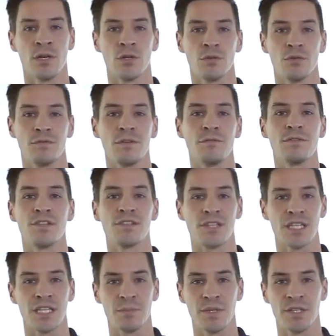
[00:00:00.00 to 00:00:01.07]
to 50
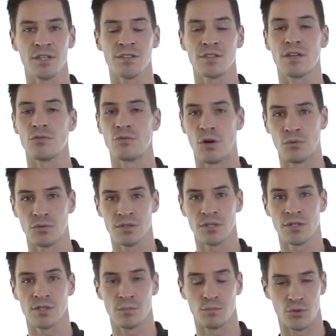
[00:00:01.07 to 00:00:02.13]
centimeters around
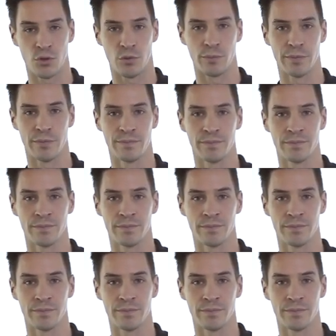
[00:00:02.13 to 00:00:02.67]
the probe.